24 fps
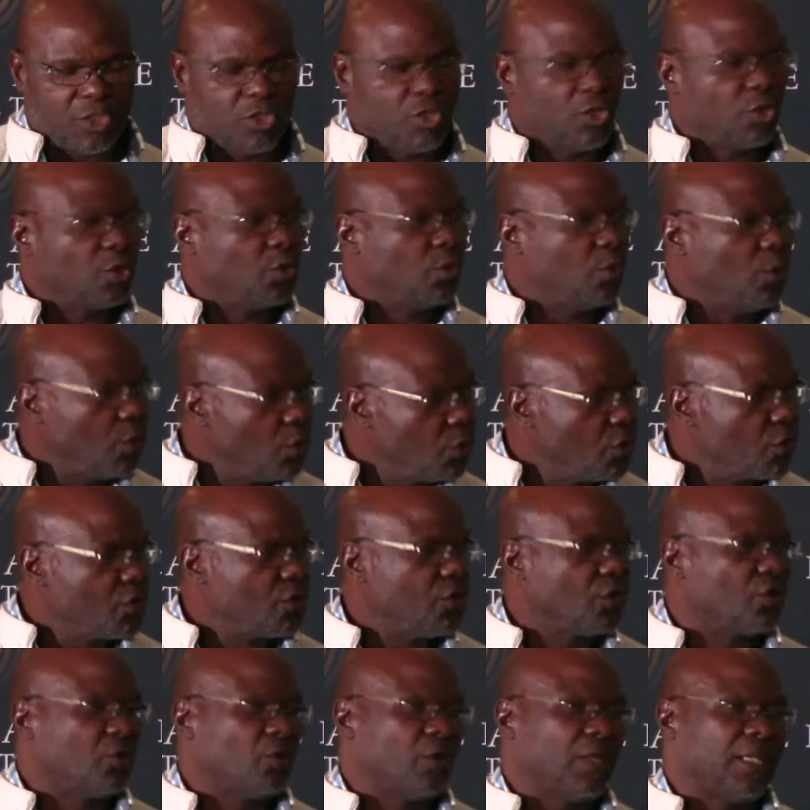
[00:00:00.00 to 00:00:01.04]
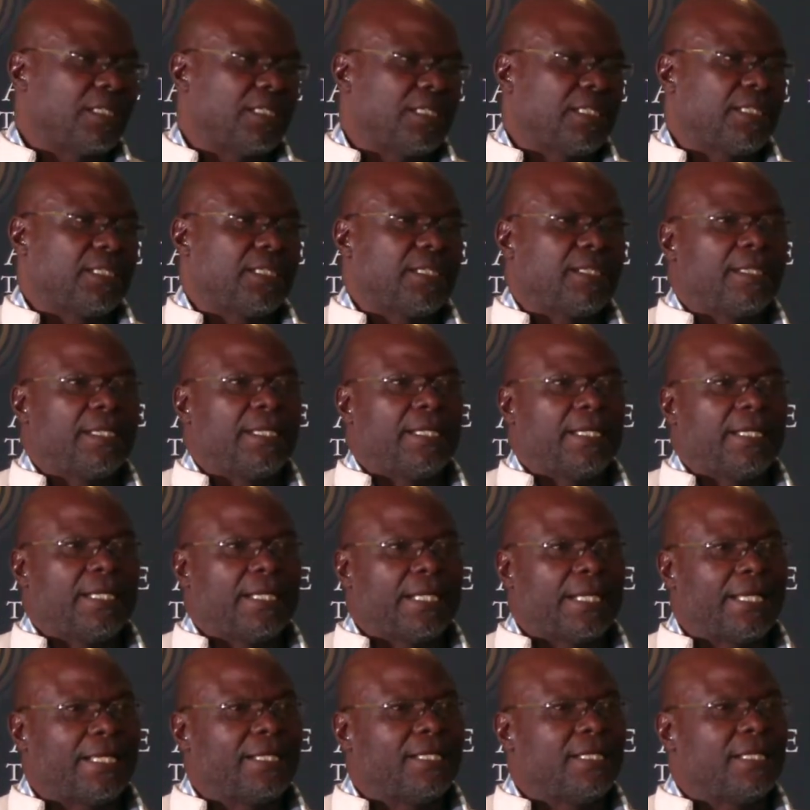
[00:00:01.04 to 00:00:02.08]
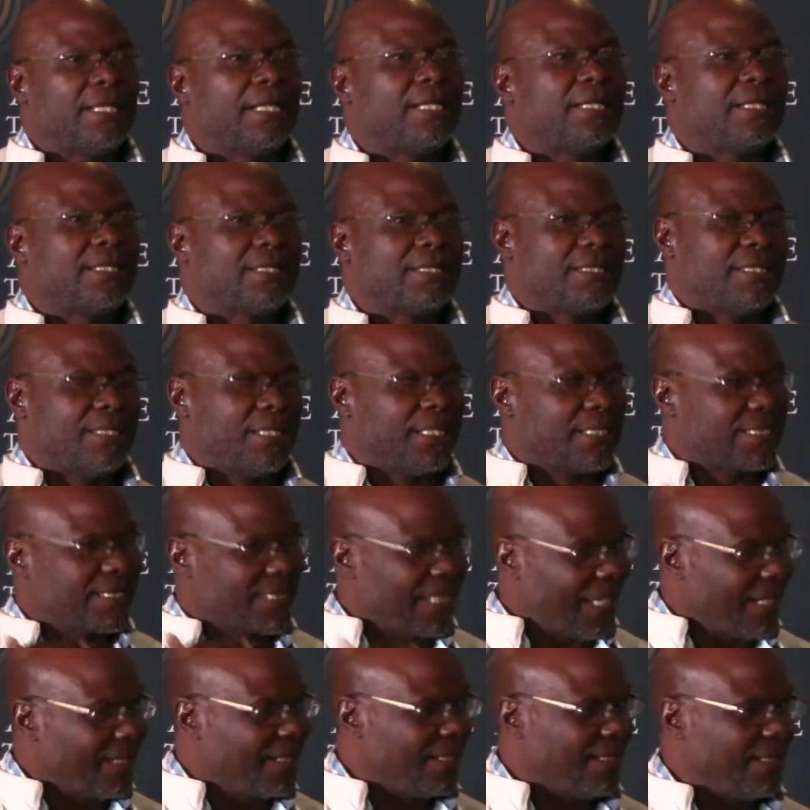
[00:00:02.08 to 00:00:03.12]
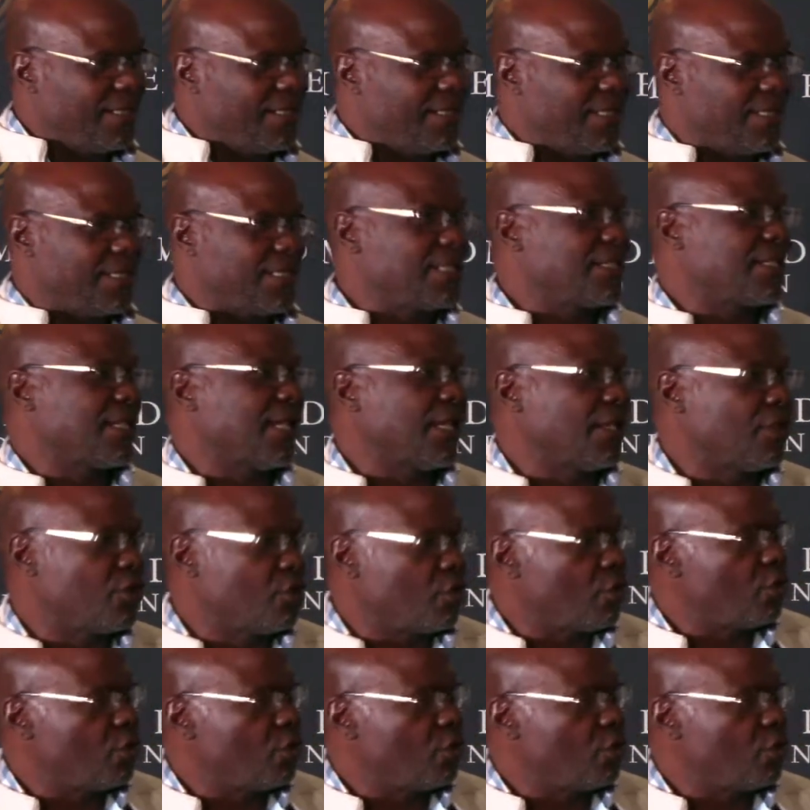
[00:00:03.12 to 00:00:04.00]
not good, not wanted in the area, and the son, the deceased son, should